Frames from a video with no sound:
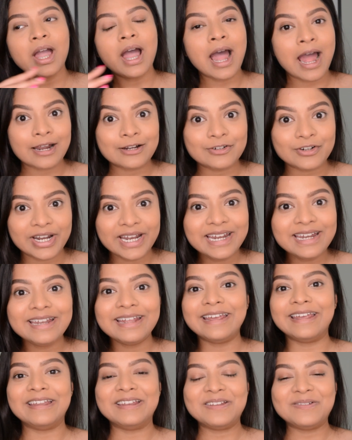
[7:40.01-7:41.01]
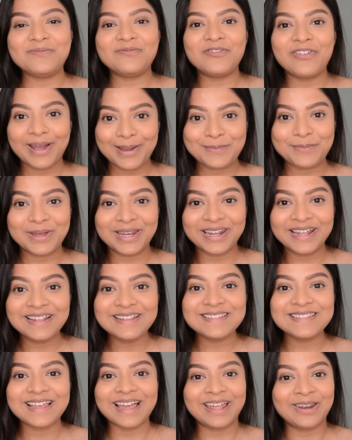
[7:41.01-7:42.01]
100 in 5
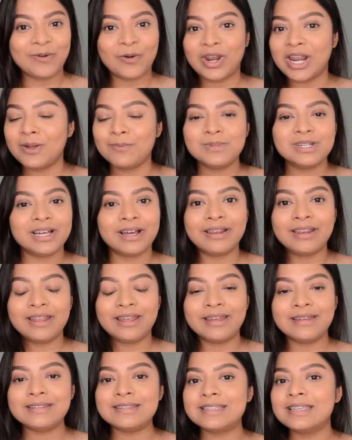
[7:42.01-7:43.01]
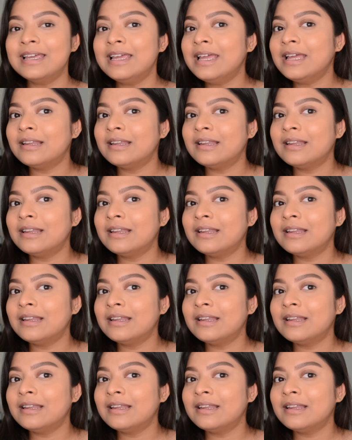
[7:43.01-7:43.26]
minutes, and all I've done is